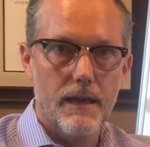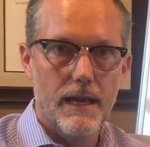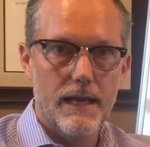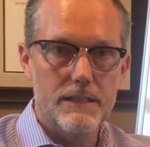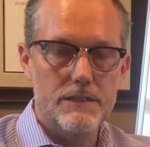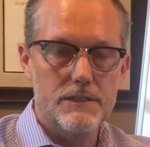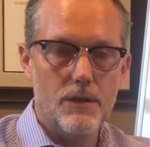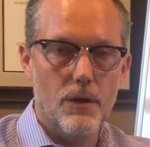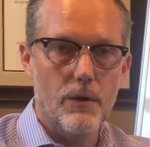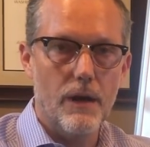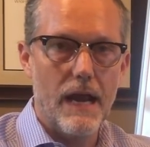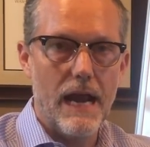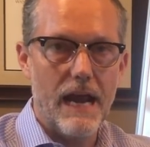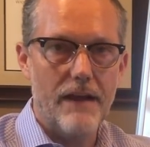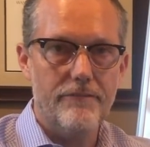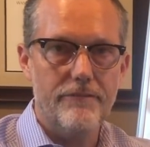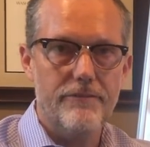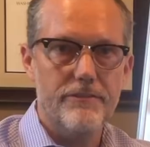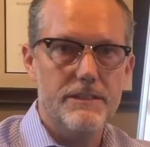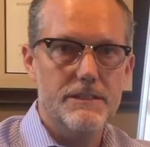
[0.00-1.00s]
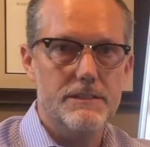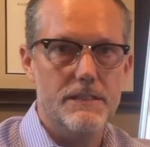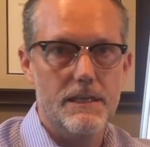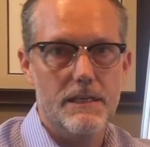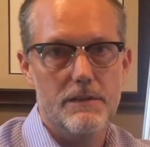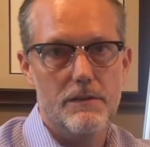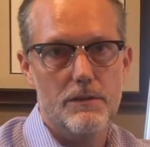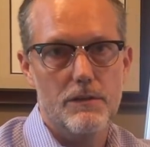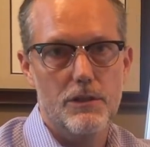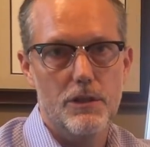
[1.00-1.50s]
And so every
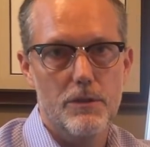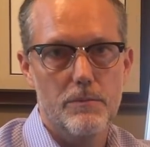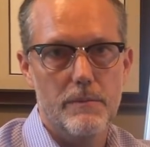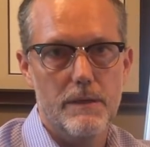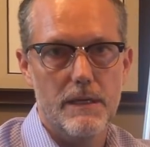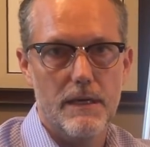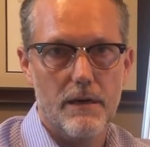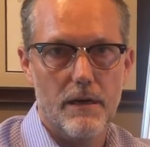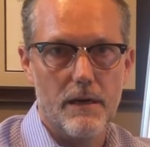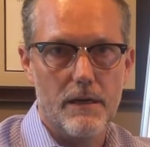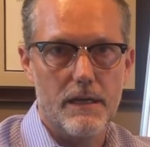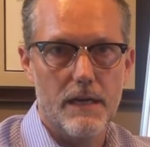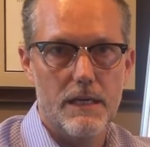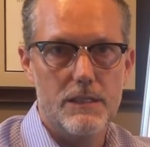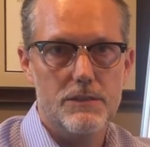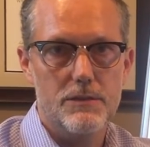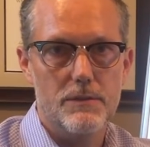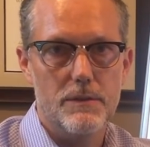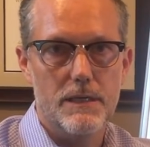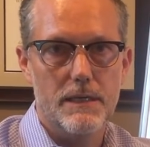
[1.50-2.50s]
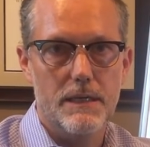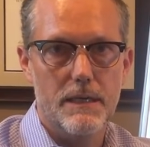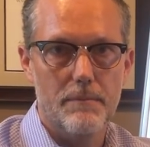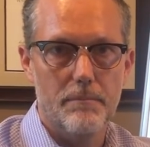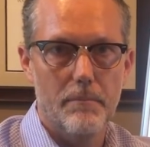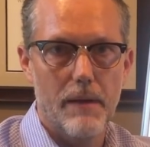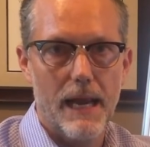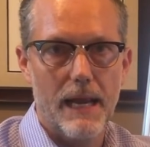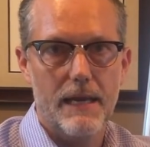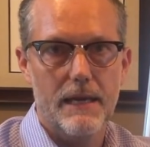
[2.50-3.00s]
single human in our country can
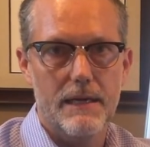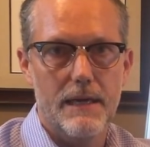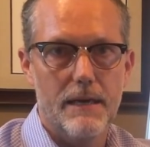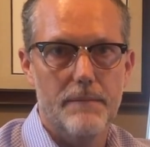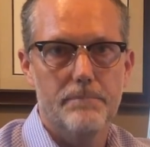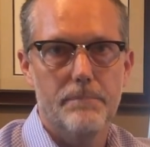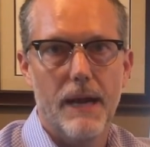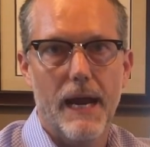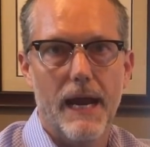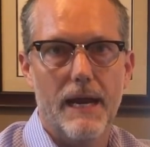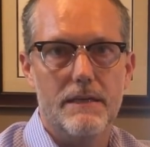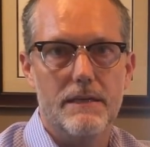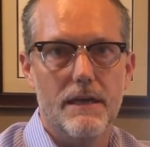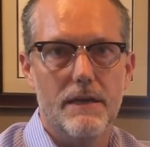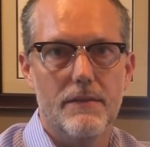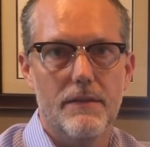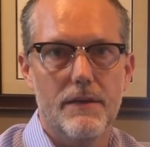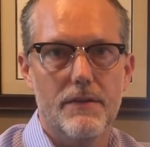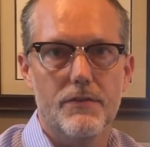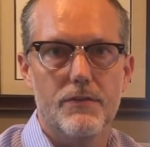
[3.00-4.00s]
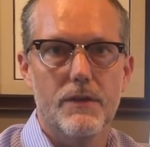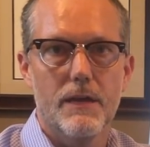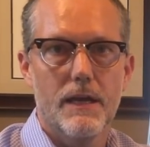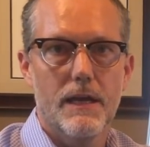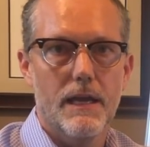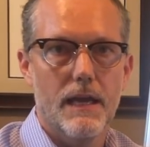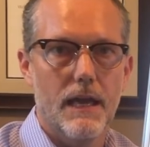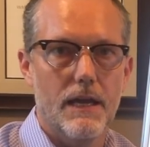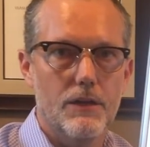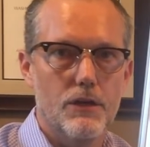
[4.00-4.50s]
make an impact on this,
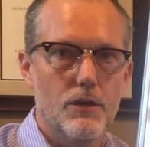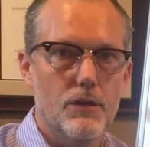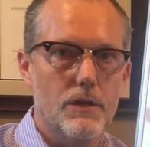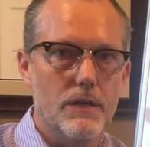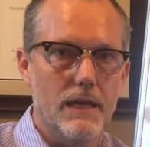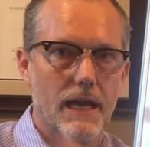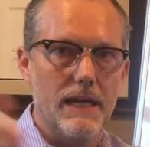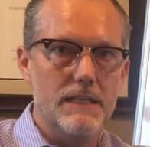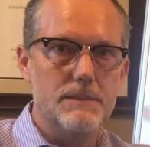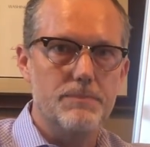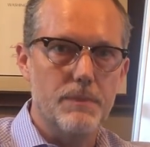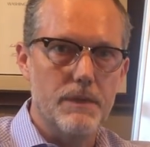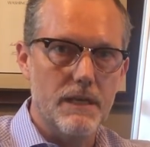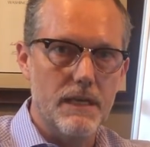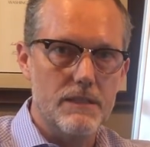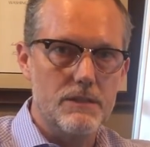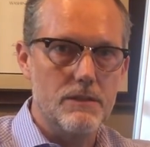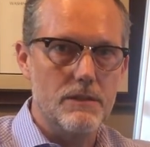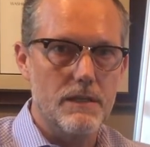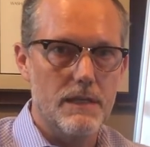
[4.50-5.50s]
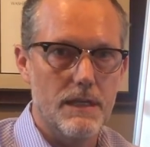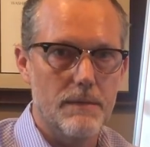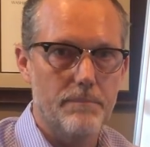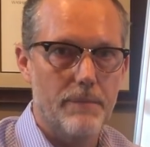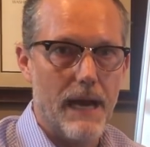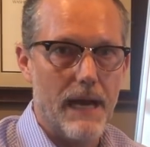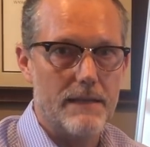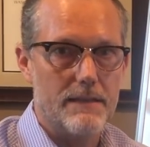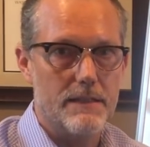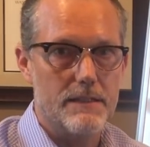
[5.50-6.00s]
and you can exponentially
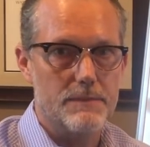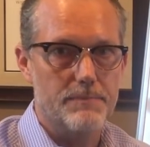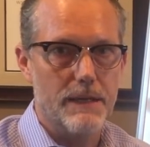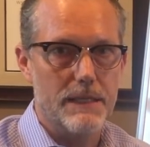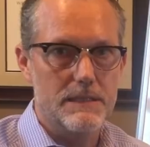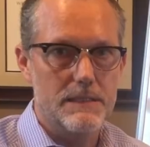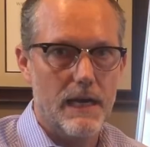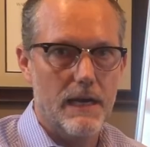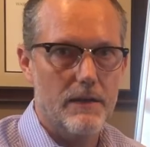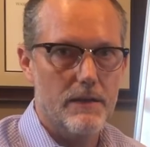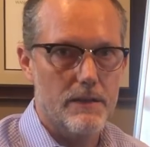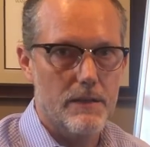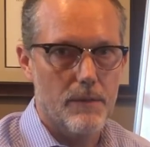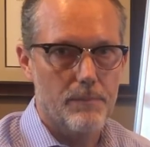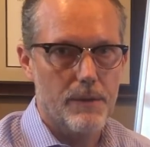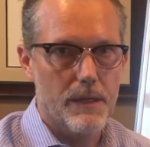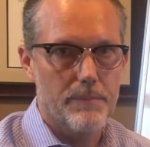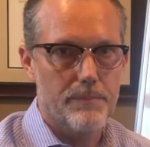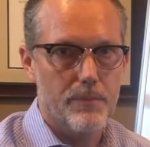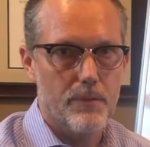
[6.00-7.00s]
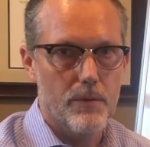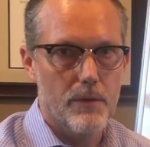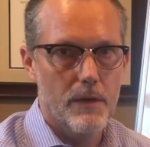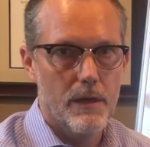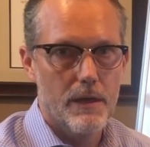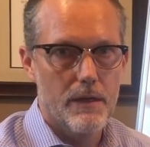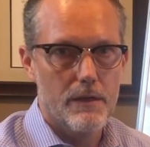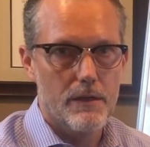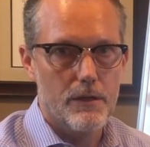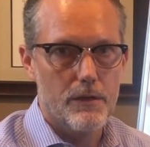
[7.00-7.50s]
impact this by telling the people
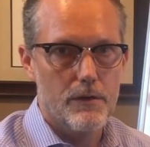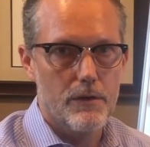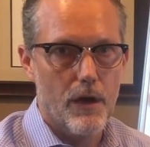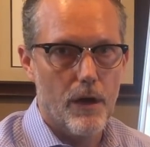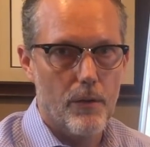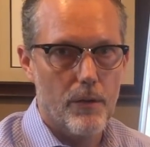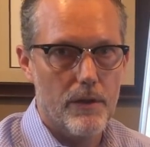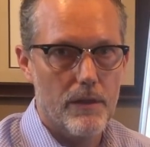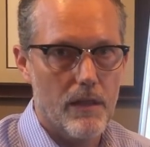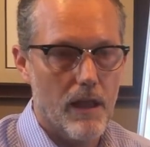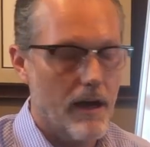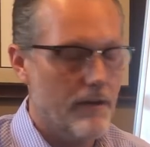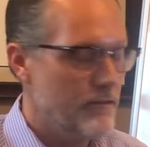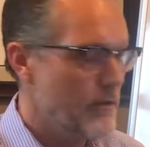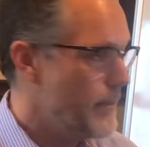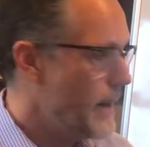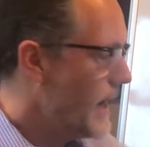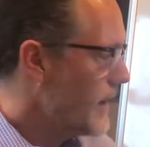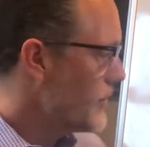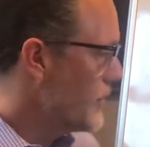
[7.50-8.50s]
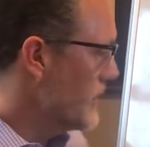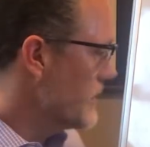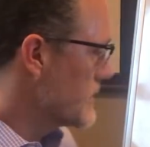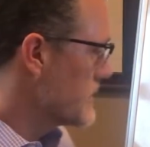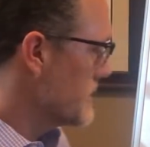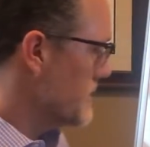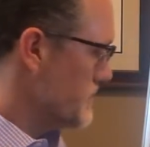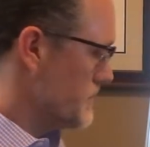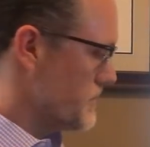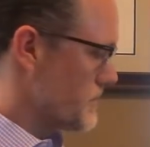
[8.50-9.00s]
you know and love about this.